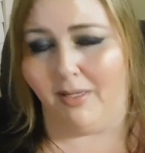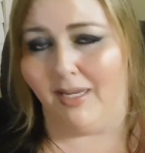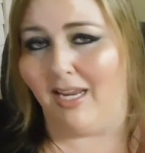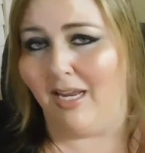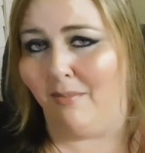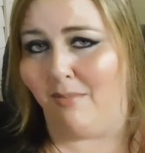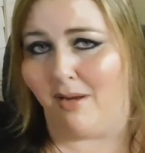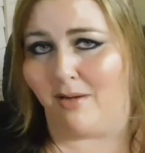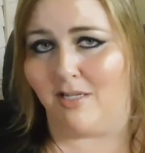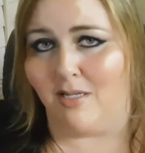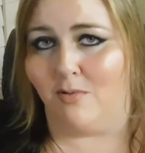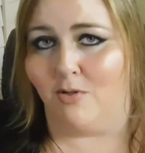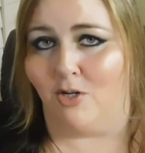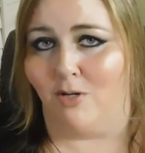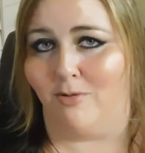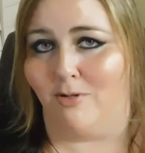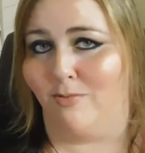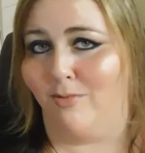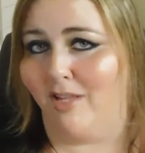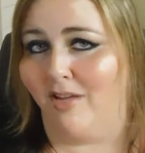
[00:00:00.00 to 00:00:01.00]
keep my
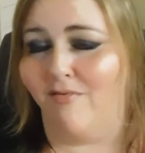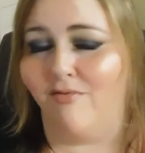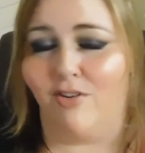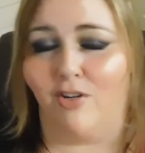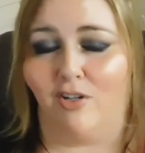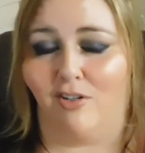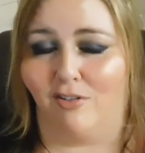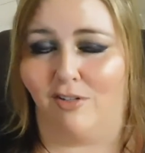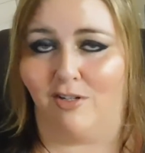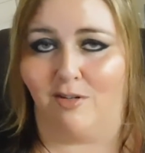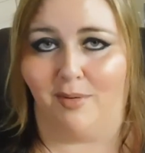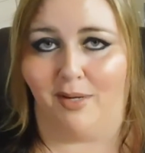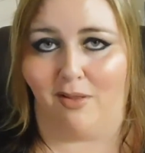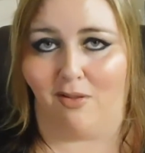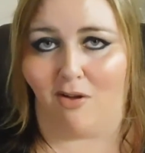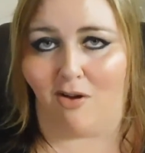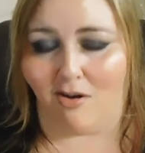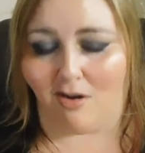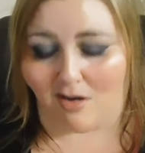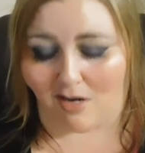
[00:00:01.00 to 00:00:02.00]
subscription with them for a little bit
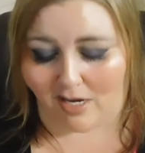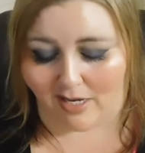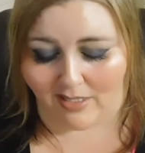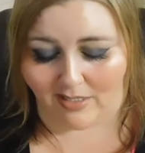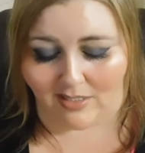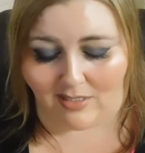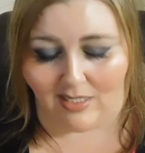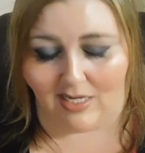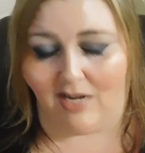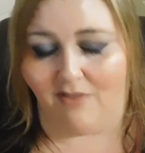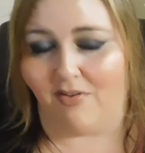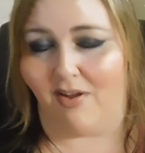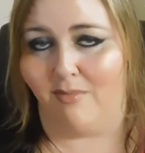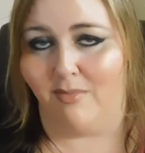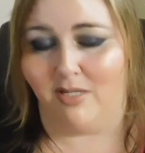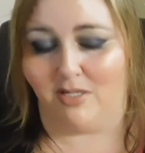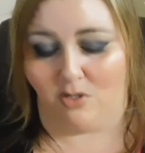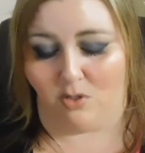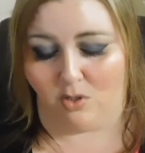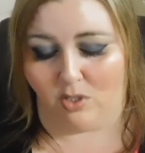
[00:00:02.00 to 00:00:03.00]
longer and see if I'm
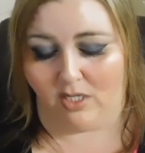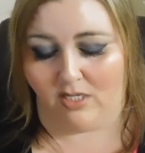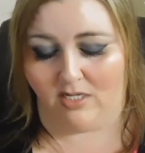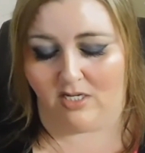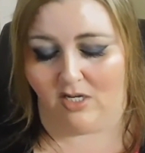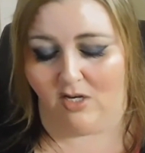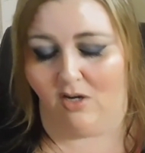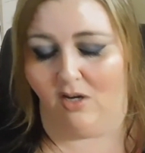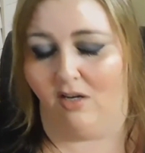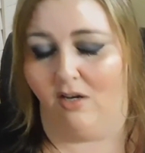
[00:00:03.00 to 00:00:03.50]
still continue